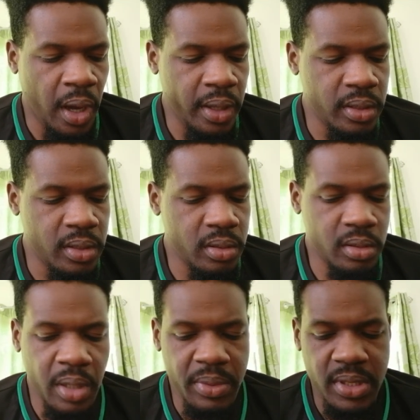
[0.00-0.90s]
And
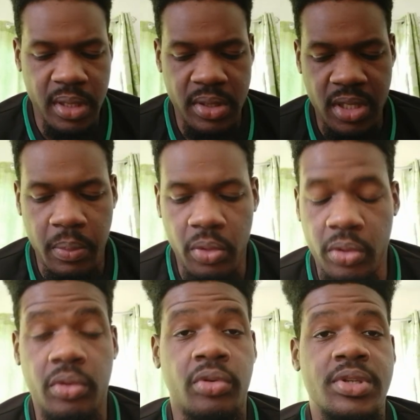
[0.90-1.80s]
let me say this
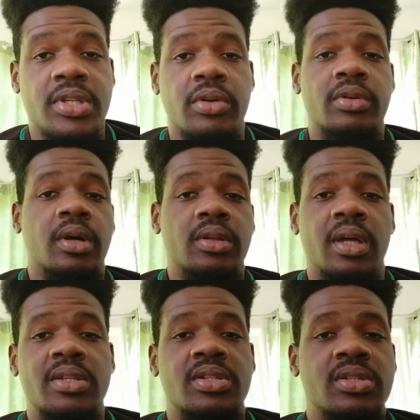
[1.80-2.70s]
about Cristiano
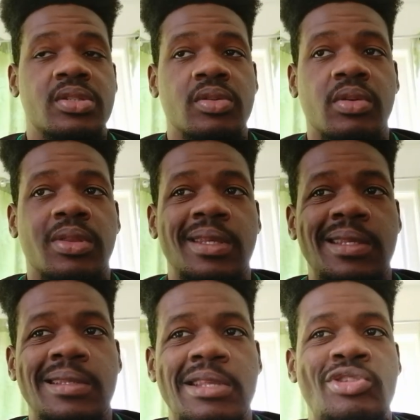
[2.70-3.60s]
Ronaldo, and this is
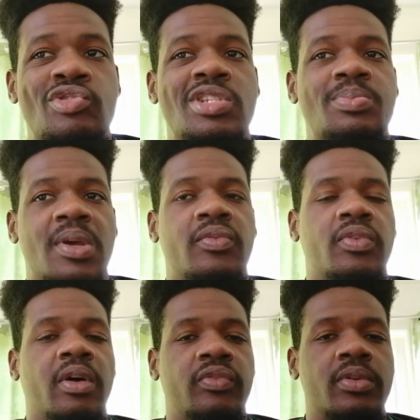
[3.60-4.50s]
nothing
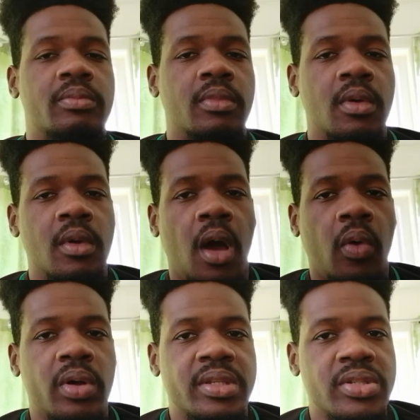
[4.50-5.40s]
disrespectful of him
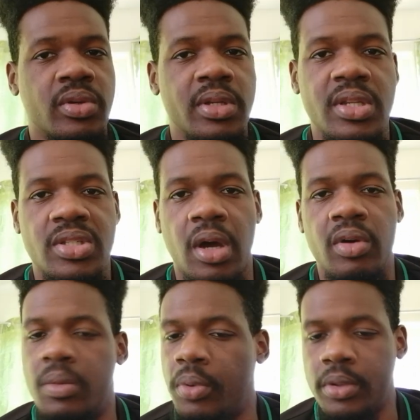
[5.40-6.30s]
and what he's done in his
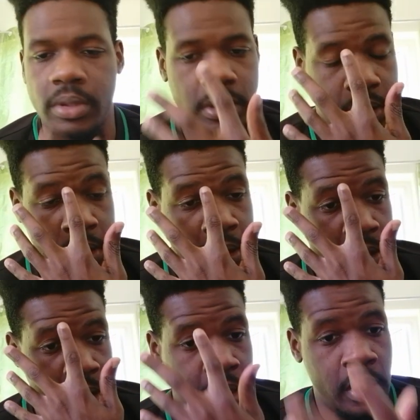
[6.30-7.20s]
career, but
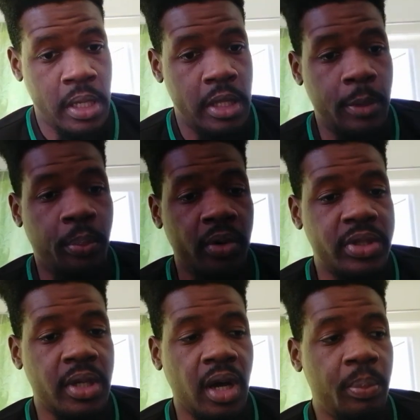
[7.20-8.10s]
the
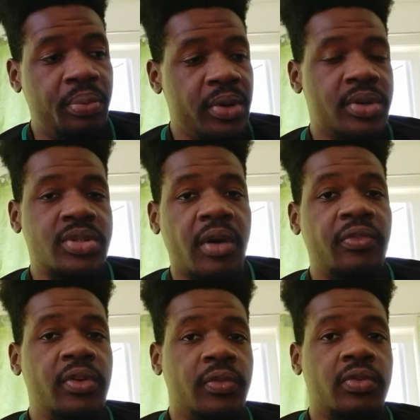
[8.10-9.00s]
Portugal players are
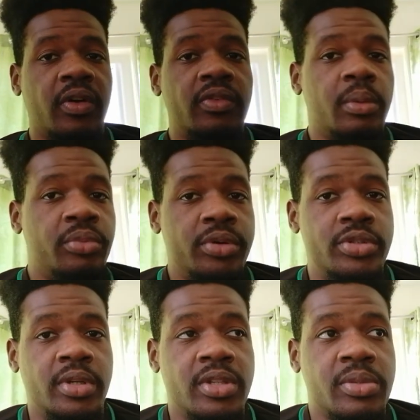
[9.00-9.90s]
fearful of that
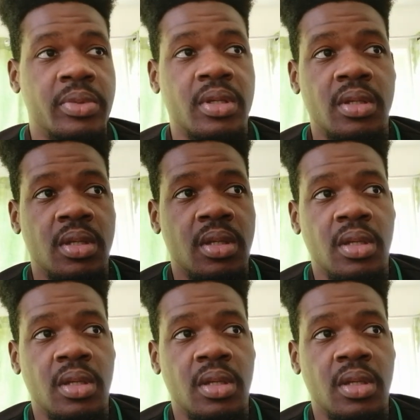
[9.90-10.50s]
bridging, isn't it?